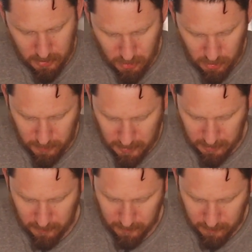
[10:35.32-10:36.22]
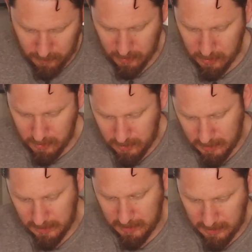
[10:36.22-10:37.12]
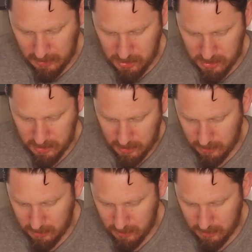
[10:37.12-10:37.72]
Should be enough. And again, just